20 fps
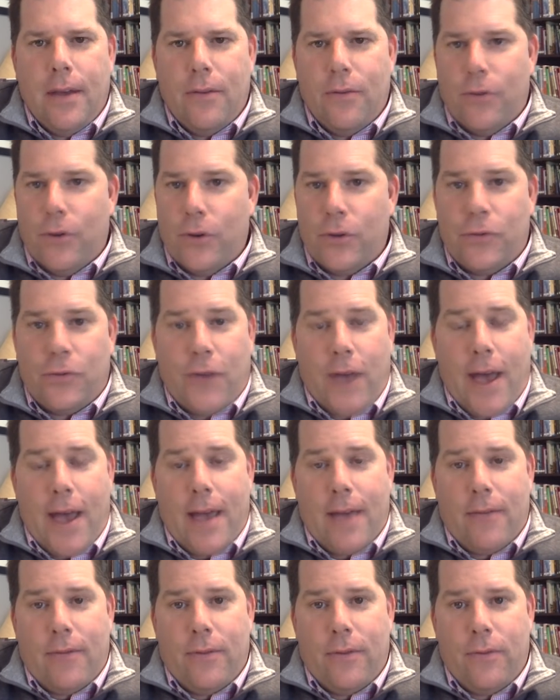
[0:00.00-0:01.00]
verse
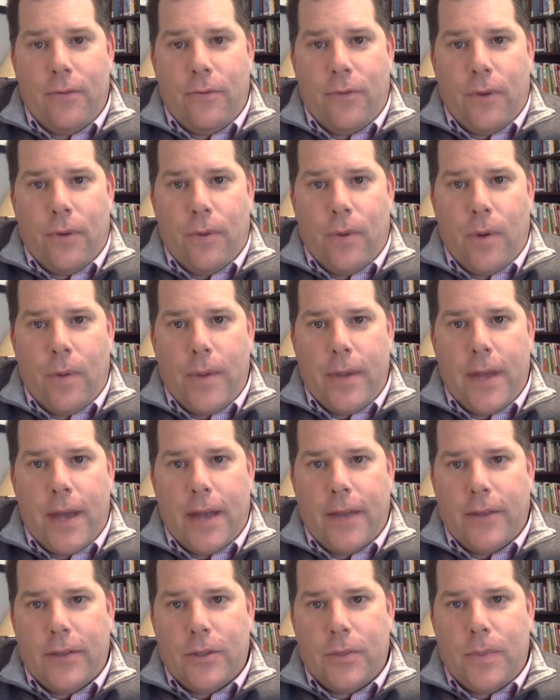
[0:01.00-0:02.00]
5 for what we
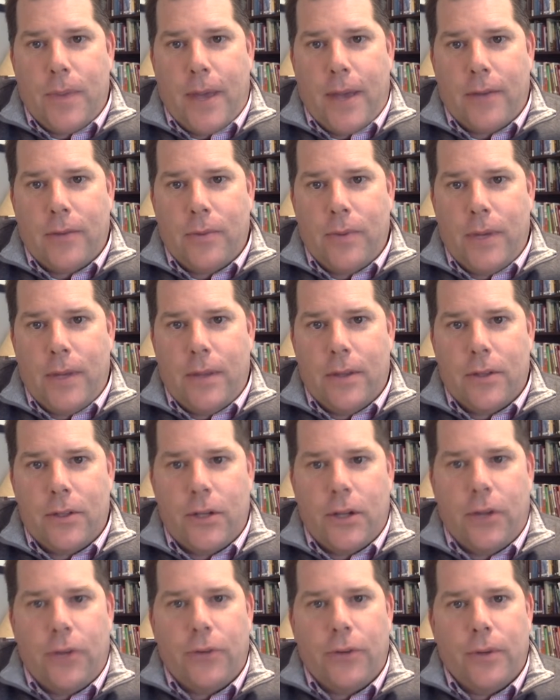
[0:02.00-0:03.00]
got this past week, the
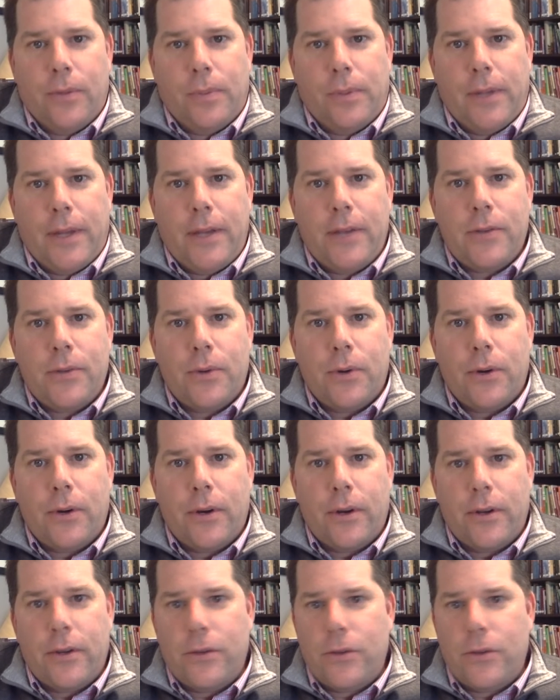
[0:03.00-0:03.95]
shelter in place order.